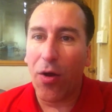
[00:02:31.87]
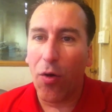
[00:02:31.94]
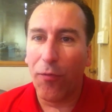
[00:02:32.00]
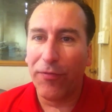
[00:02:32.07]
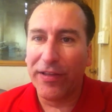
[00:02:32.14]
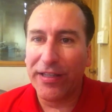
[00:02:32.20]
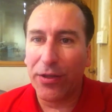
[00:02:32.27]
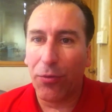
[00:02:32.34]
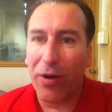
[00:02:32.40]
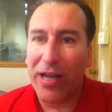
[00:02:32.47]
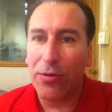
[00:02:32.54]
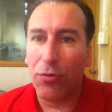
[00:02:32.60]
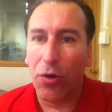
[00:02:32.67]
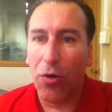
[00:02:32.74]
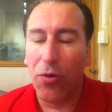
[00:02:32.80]
Hopefully, the
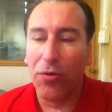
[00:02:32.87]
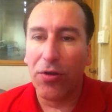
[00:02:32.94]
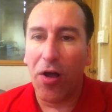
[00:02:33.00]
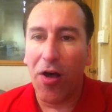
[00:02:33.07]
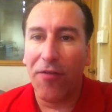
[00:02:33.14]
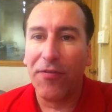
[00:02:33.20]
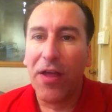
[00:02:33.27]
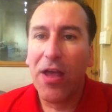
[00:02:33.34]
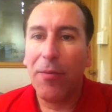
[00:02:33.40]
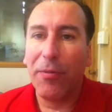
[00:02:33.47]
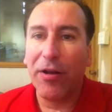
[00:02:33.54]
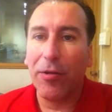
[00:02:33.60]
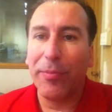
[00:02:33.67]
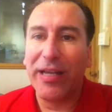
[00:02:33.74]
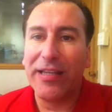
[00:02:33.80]
rain will hold off, but
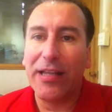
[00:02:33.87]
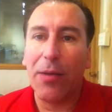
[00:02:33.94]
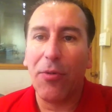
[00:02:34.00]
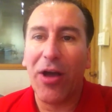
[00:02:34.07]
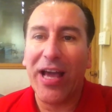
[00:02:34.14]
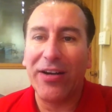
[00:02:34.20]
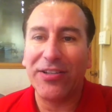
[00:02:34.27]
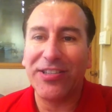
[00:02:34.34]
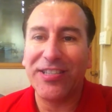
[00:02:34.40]
it'll be a doubleheader